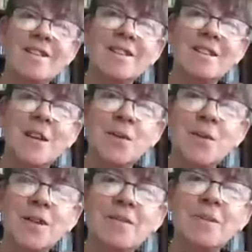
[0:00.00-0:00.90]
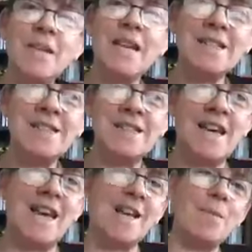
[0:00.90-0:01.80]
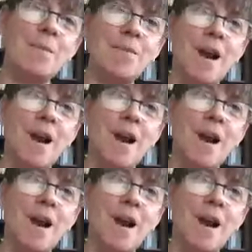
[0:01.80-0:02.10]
So yesterday,